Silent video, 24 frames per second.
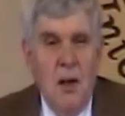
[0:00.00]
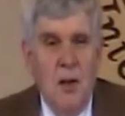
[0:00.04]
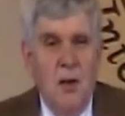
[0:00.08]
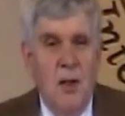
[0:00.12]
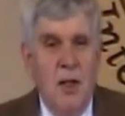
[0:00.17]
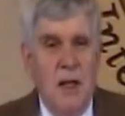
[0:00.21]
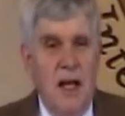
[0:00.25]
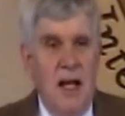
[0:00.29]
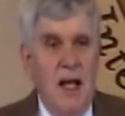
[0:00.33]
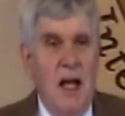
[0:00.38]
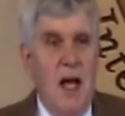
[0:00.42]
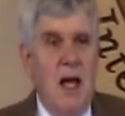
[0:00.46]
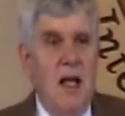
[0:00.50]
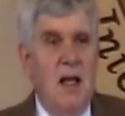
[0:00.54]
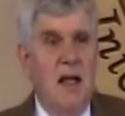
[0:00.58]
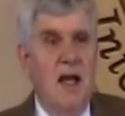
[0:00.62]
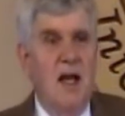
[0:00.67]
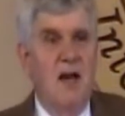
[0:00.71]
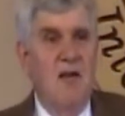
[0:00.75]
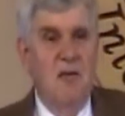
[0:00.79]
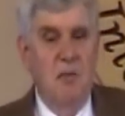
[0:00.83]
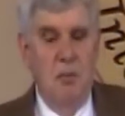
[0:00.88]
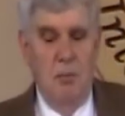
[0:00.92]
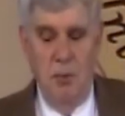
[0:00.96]
You know, that
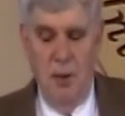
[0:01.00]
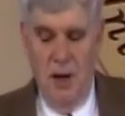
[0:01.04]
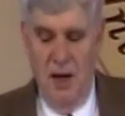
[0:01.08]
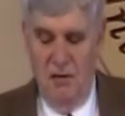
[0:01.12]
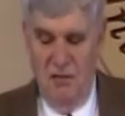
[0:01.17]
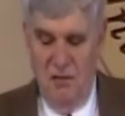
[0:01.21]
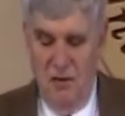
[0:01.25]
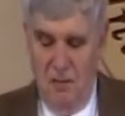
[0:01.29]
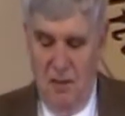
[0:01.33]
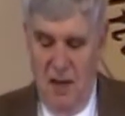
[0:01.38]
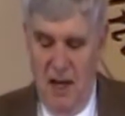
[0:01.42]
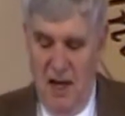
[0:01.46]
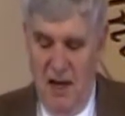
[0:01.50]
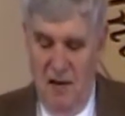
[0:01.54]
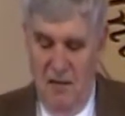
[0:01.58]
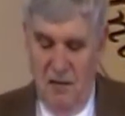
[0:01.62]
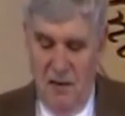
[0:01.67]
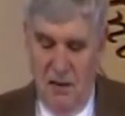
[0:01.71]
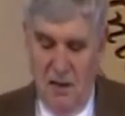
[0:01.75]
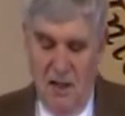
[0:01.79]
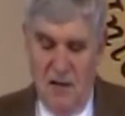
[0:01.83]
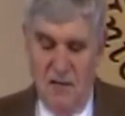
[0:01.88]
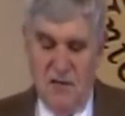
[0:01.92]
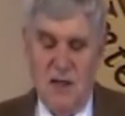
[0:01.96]
unleavened bread from
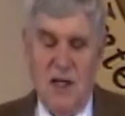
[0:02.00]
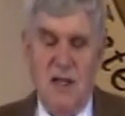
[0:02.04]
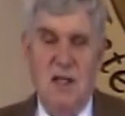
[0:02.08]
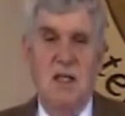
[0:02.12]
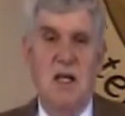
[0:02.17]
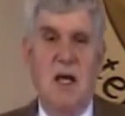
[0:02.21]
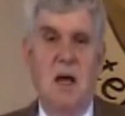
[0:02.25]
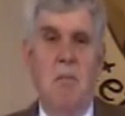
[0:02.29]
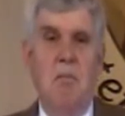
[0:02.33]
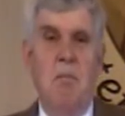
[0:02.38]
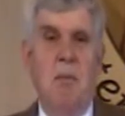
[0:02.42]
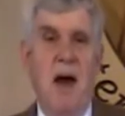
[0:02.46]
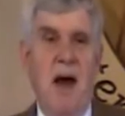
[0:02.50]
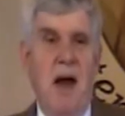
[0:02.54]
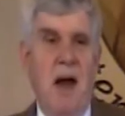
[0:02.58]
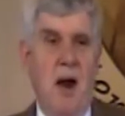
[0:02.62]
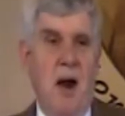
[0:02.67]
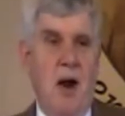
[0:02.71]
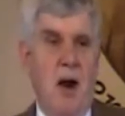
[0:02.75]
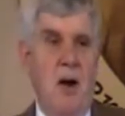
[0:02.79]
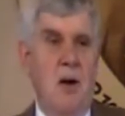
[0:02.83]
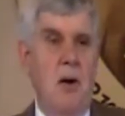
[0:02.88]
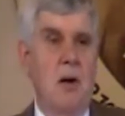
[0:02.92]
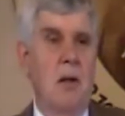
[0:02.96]
heaven gives us that
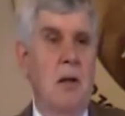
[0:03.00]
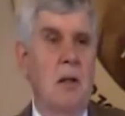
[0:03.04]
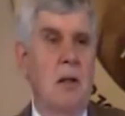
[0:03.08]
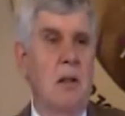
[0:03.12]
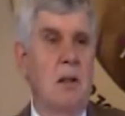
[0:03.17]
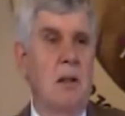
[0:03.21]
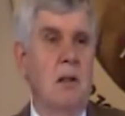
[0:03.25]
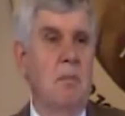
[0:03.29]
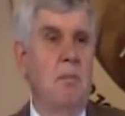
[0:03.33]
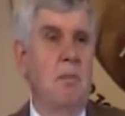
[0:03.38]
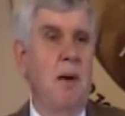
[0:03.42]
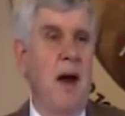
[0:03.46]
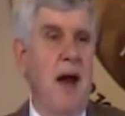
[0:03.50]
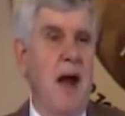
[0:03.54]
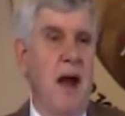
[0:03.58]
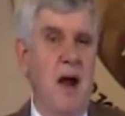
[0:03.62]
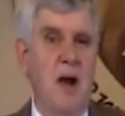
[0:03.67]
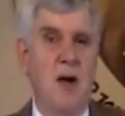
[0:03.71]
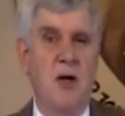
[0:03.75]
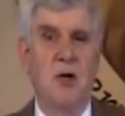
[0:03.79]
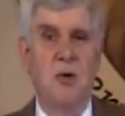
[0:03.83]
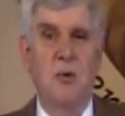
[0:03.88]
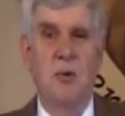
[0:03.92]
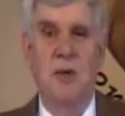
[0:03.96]
power, the
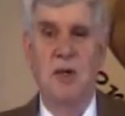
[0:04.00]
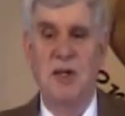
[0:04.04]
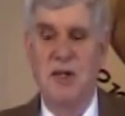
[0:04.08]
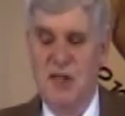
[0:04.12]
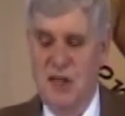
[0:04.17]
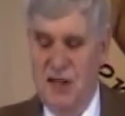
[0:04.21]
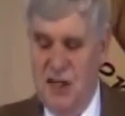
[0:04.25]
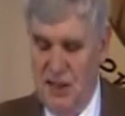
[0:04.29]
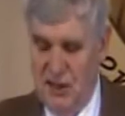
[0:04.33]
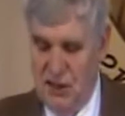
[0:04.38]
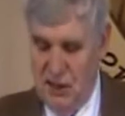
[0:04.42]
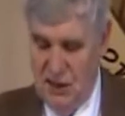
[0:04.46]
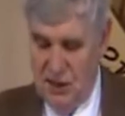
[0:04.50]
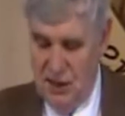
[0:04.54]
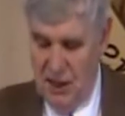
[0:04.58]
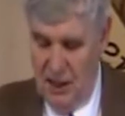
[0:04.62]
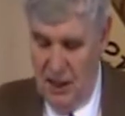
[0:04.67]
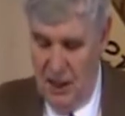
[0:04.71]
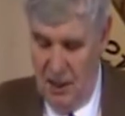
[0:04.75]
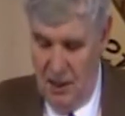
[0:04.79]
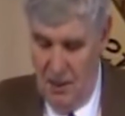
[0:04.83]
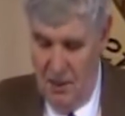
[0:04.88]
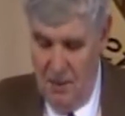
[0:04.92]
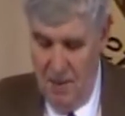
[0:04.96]
power to resist
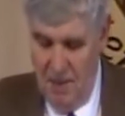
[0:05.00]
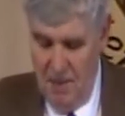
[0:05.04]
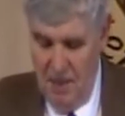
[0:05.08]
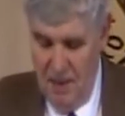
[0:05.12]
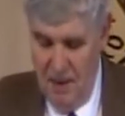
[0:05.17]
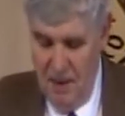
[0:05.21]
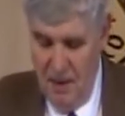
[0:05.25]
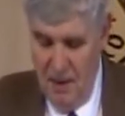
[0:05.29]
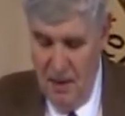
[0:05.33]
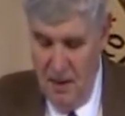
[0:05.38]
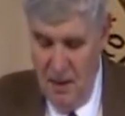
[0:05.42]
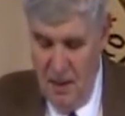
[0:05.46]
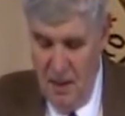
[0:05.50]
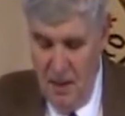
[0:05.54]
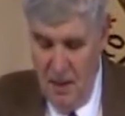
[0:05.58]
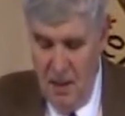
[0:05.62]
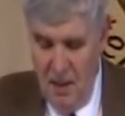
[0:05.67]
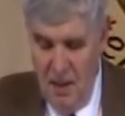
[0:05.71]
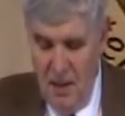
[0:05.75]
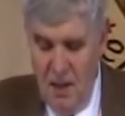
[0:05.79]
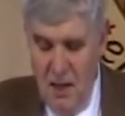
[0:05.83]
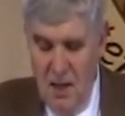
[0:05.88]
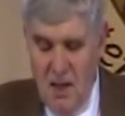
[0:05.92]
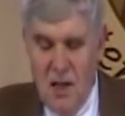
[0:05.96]
sin.
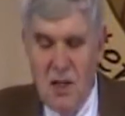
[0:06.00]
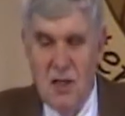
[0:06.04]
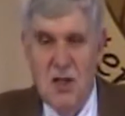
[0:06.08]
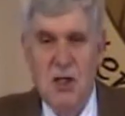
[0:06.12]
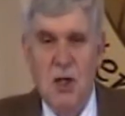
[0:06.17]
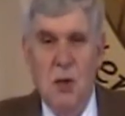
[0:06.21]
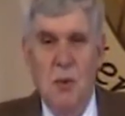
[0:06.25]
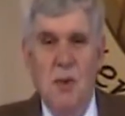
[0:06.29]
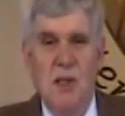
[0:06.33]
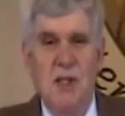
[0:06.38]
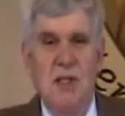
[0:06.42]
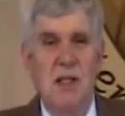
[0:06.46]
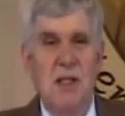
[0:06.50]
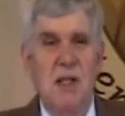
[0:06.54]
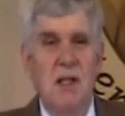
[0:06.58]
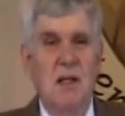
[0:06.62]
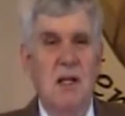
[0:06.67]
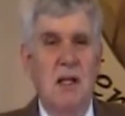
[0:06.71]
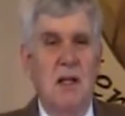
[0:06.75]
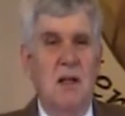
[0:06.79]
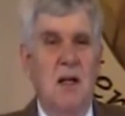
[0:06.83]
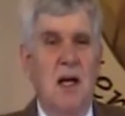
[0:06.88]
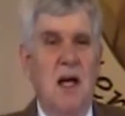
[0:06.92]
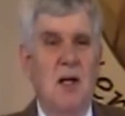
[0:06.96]
So we see
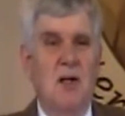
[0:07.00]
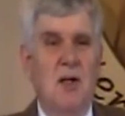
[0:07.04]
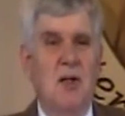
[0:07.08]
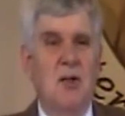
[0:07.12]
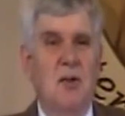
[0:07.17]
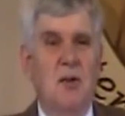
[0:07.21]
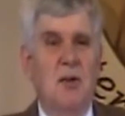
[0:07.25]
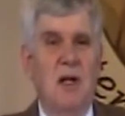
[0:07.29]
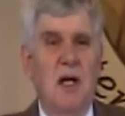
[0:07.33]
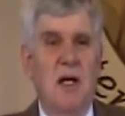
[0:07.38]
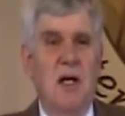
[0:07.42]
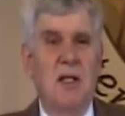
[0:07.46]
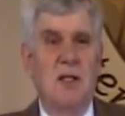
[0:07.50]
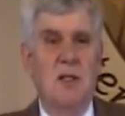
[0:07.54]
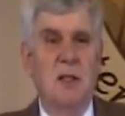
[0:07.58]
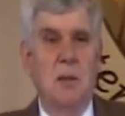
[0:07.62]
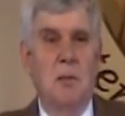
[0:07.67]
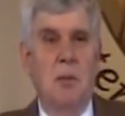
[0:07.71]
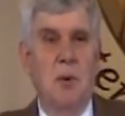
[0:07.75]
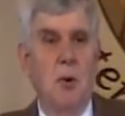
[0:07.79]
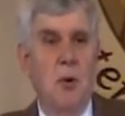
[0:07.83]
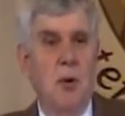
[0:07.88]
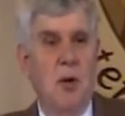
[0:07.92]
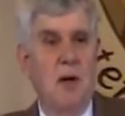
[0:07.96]
that nature does
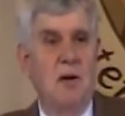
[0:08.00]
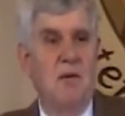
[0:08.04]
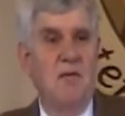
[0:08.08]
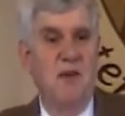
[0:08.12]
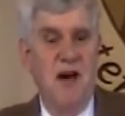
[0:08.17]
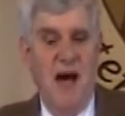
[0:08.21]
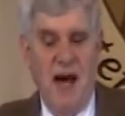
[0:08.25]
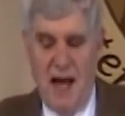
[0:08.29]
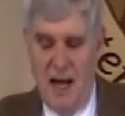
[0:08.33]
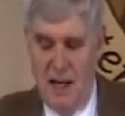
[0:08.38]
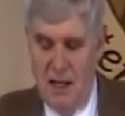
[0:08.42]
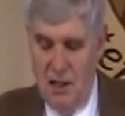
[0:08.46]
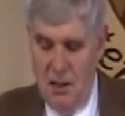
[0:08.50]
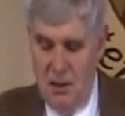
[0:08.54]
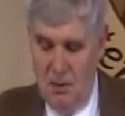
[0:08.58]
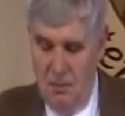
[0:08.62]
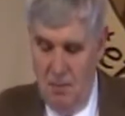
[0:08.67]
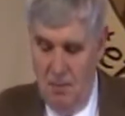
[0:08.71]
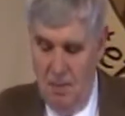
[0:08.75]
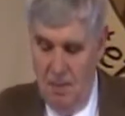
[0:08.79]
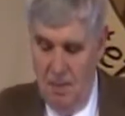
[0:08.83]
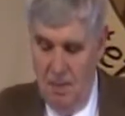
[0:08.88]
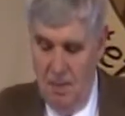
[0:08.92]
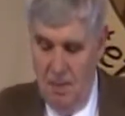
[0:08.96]
abhor a
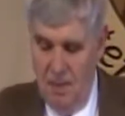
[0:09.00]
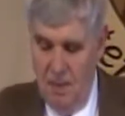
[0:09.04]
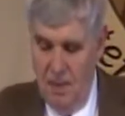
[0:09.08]
vacuum.